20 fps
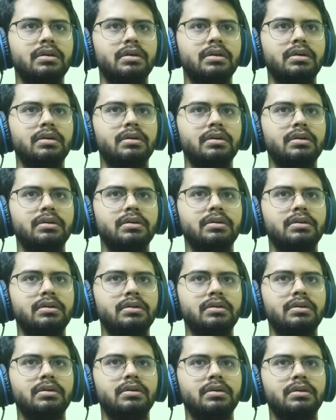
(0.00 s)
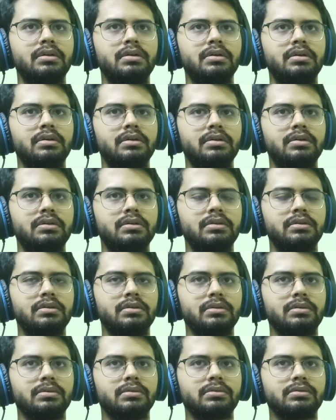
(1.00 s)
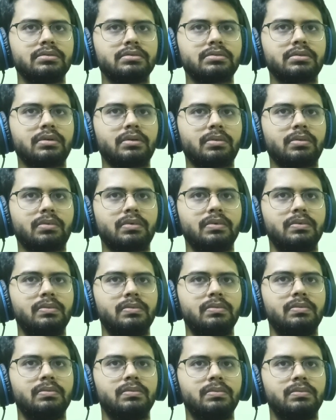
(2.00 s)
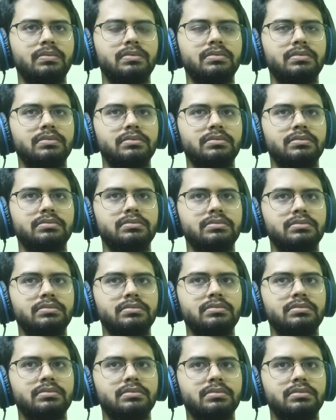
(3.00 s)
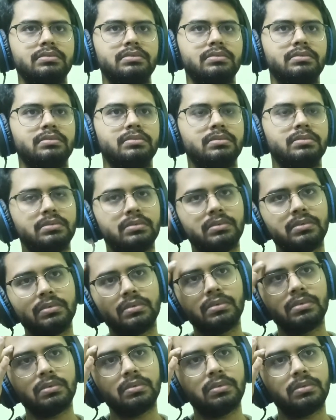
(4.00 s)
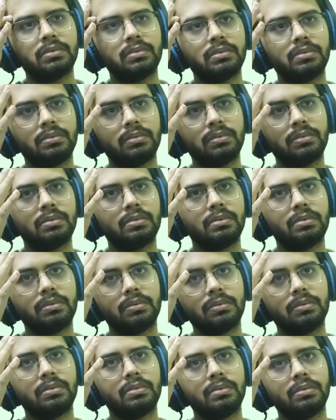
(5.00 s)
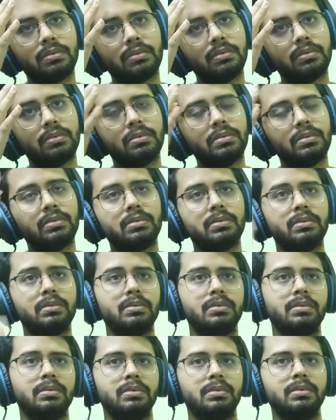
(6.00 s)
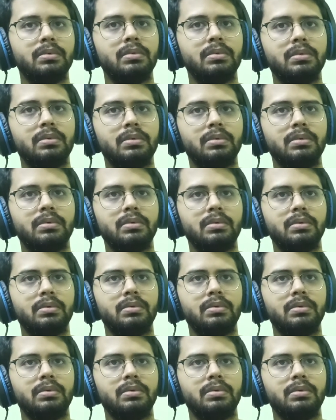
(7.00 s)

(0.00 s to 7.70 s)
[no speech]